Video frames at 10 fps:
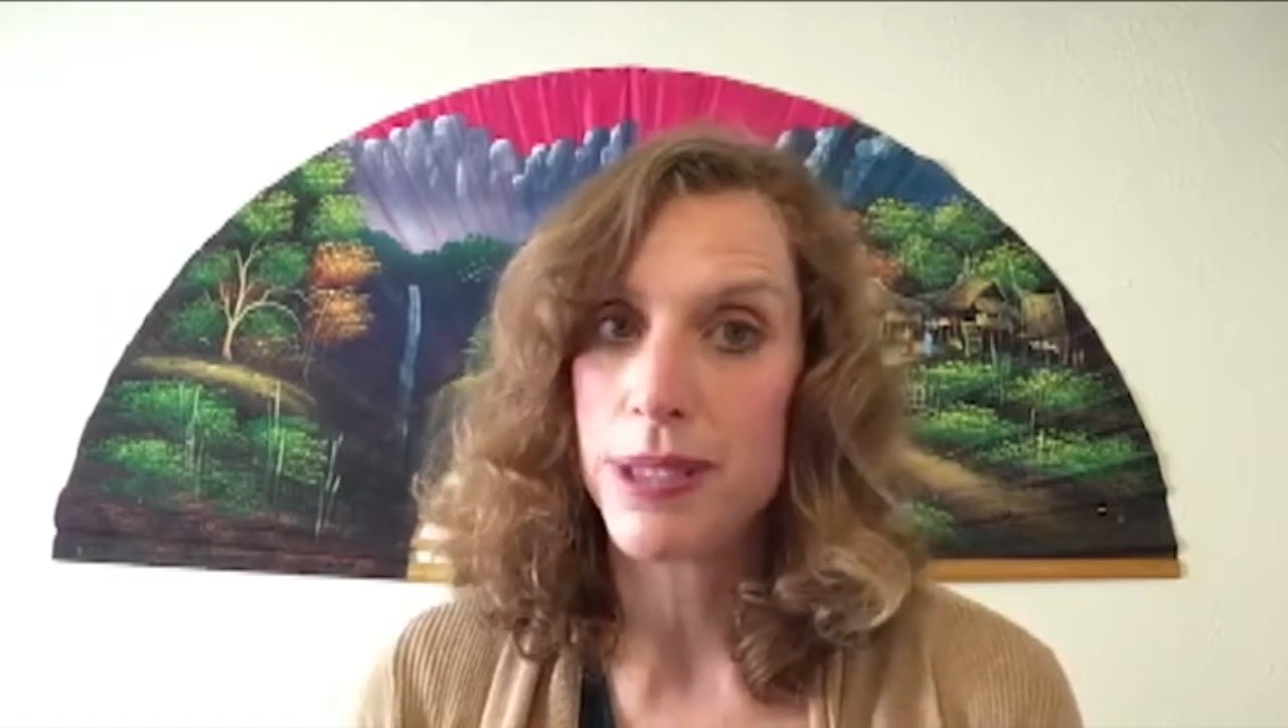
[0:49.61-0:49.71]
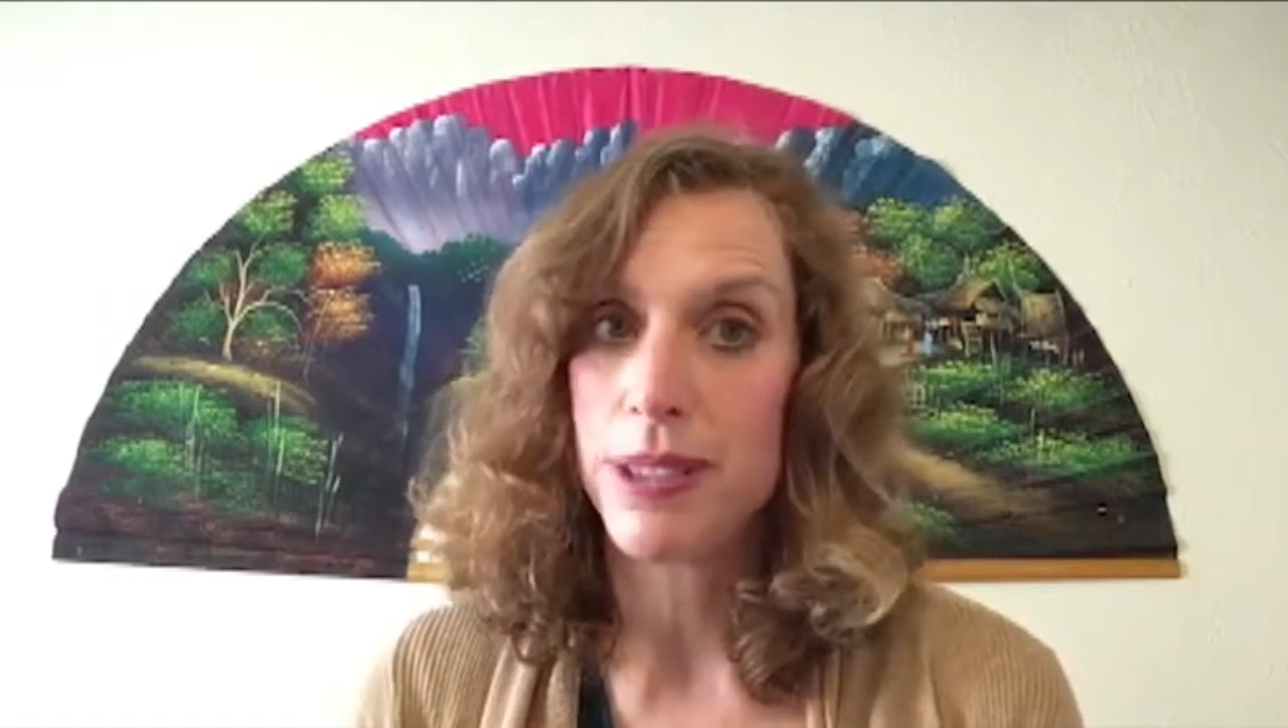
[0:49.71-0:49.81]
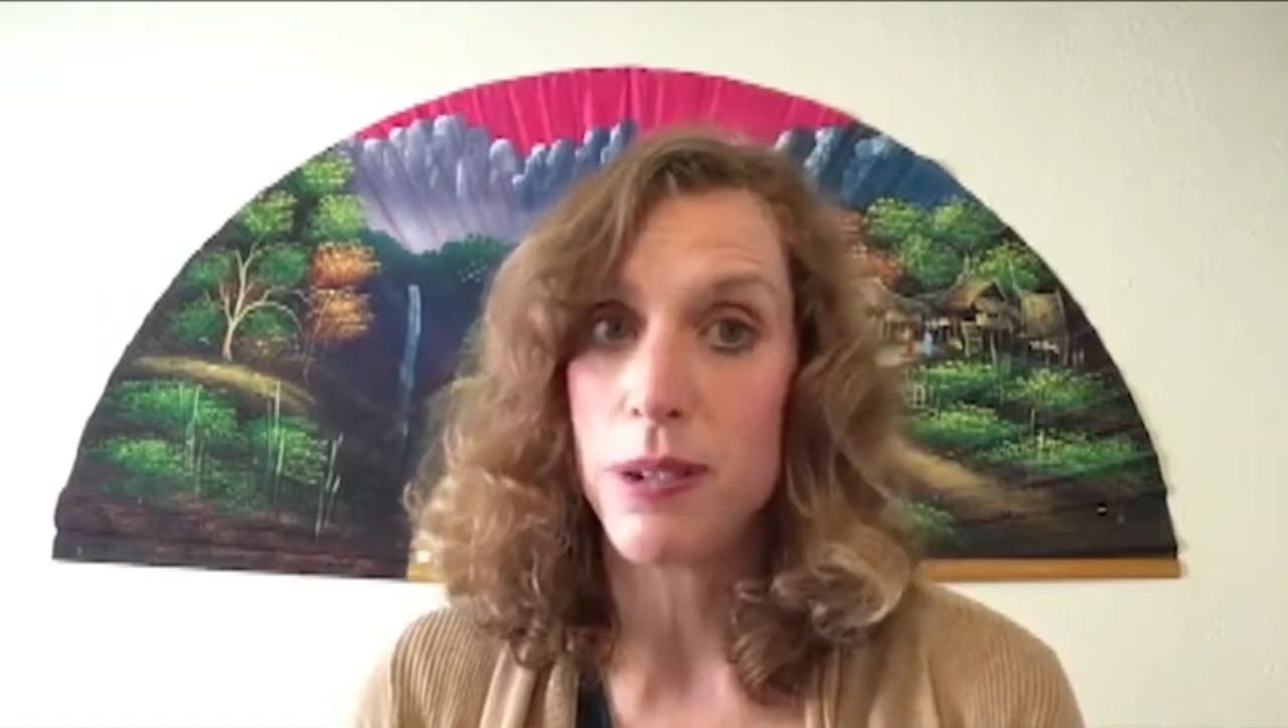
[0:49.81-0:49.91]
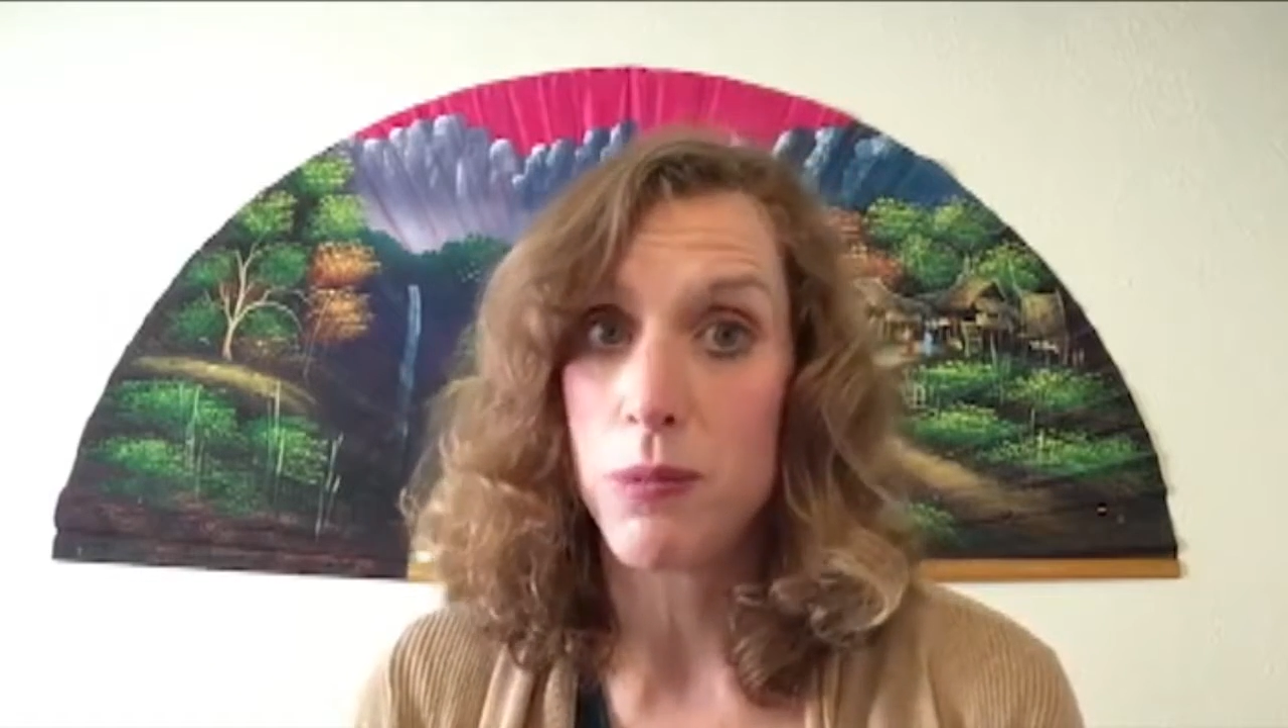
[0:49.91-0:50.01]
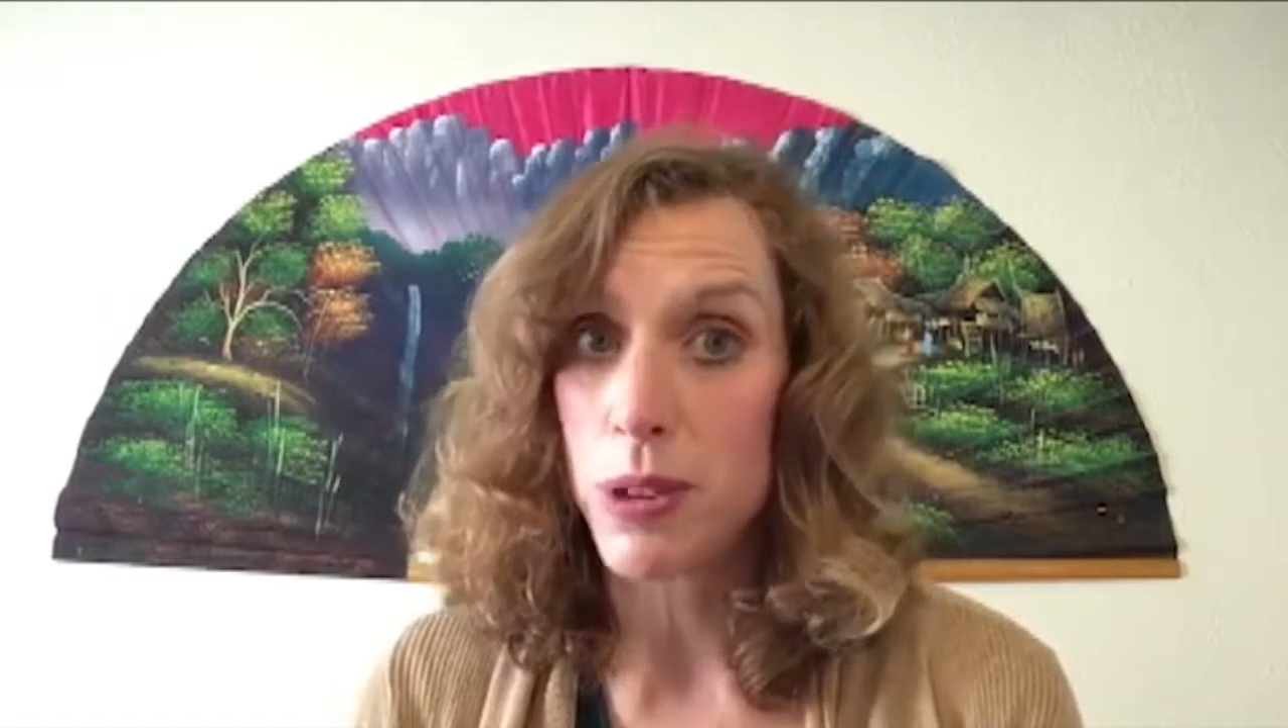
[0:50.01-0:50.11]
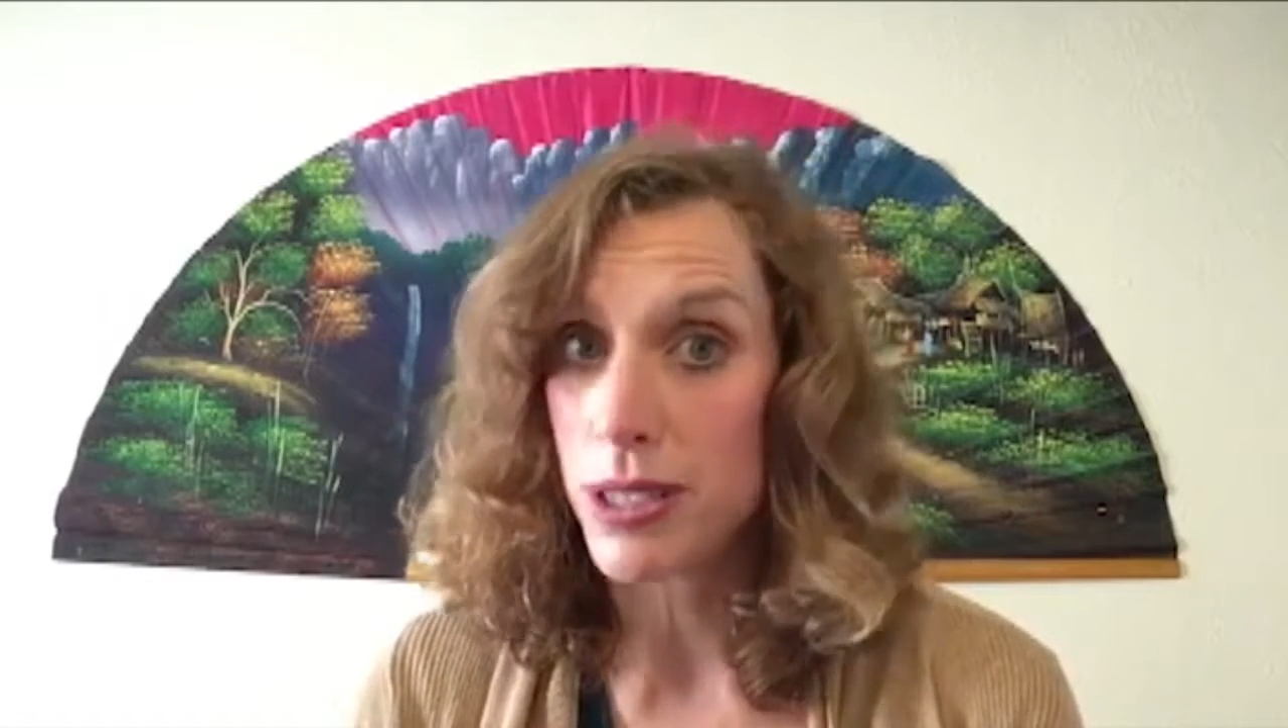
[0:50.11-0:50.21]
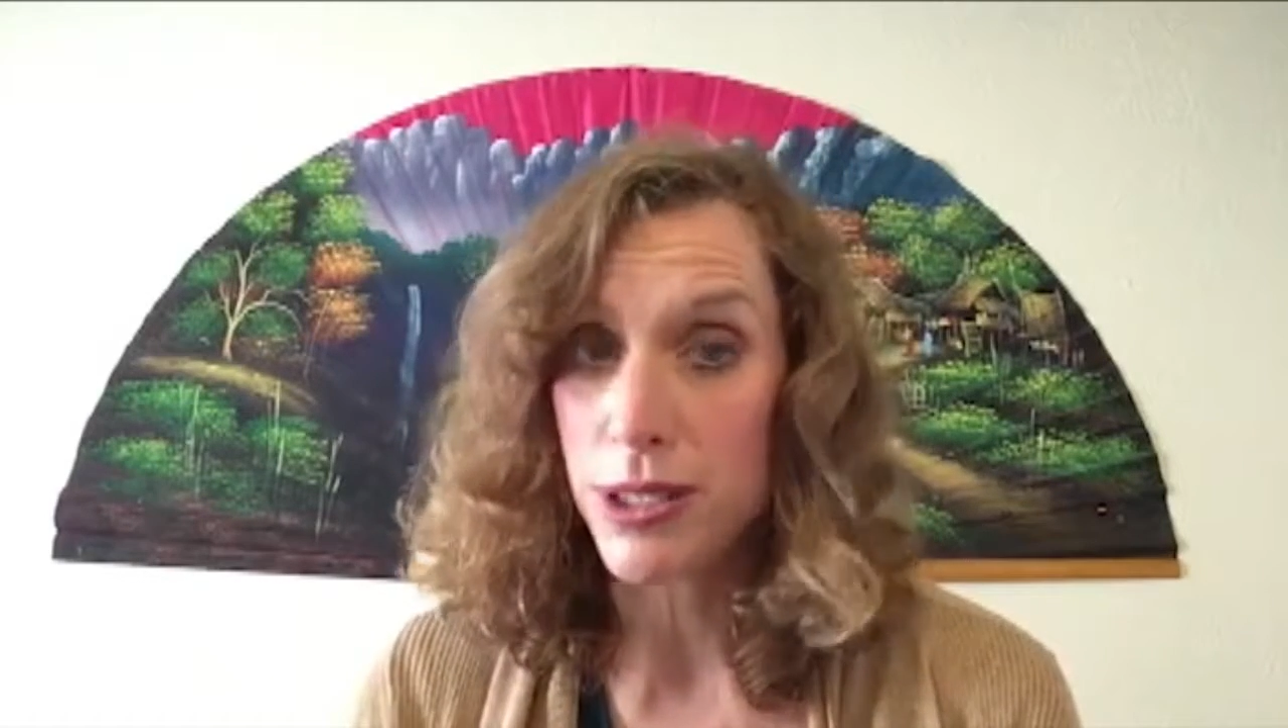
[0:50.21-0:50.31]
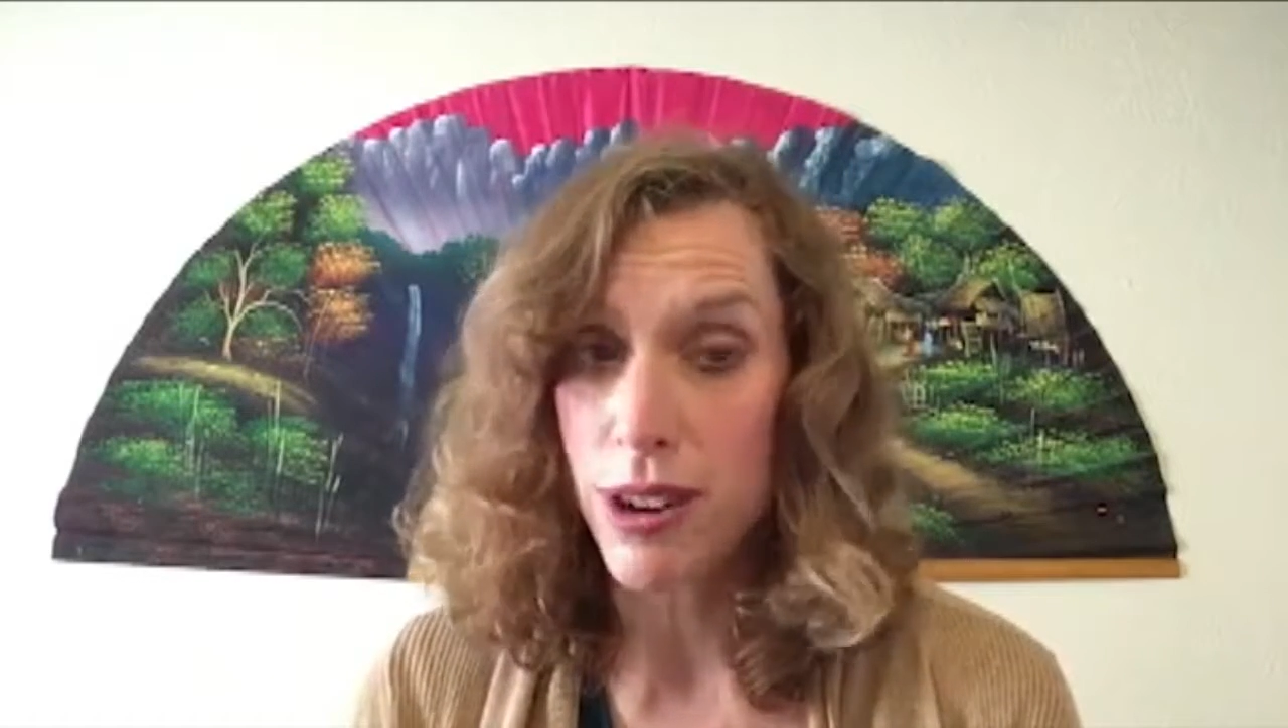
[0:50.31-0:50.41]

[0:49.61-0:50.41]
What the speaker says: to the worst